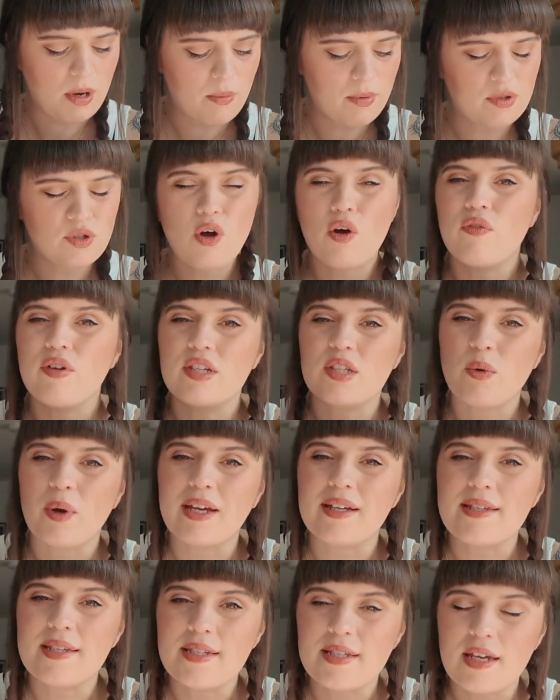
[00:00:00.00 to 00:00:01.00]
paper is obviously so I
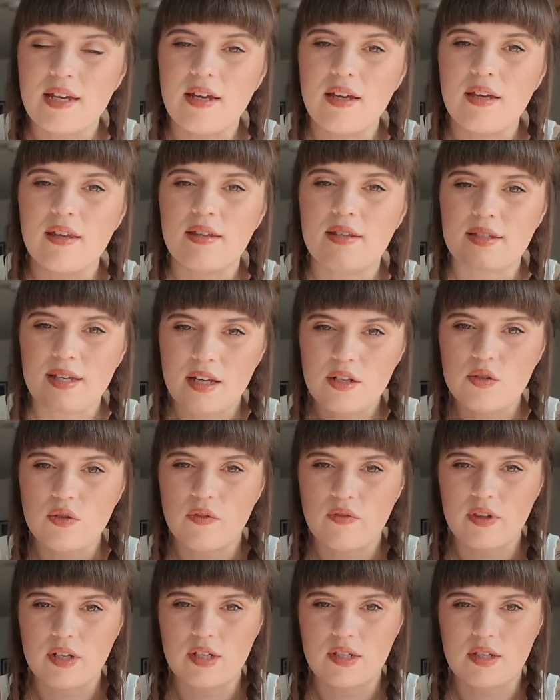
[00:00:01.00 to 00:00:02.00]
can see the center
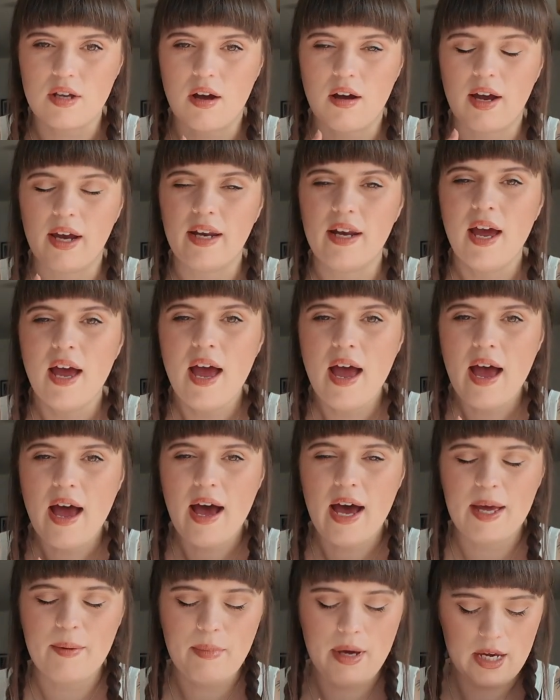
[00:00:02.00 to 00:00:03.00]
of the design
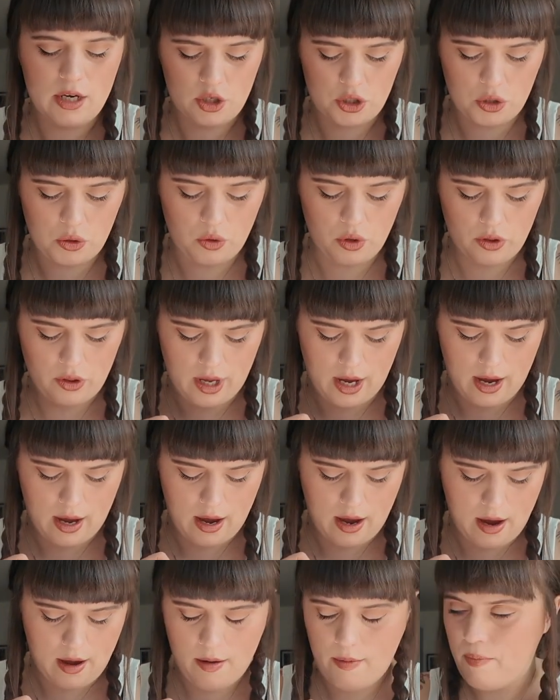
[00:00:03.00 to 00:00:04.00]
and make sure
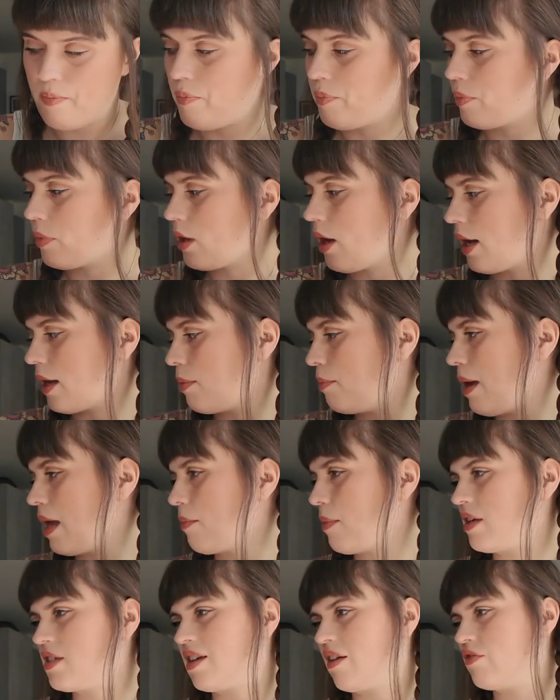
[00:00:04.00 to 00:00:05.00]
that I can make
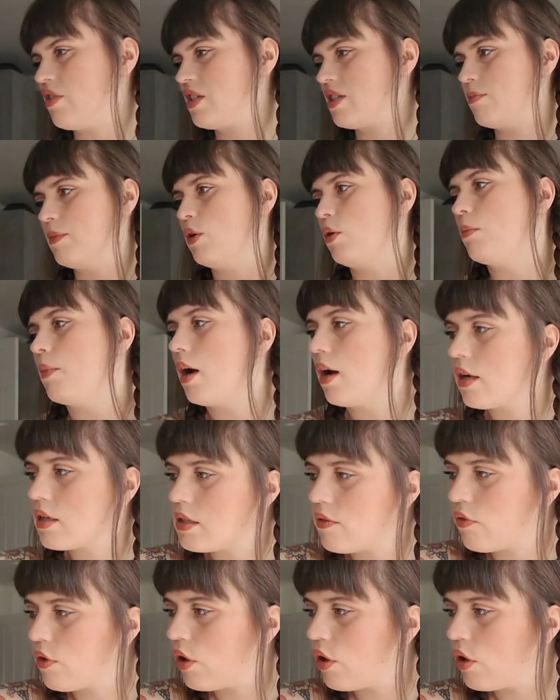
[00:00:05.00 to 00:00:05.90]
myself just some little marks. I've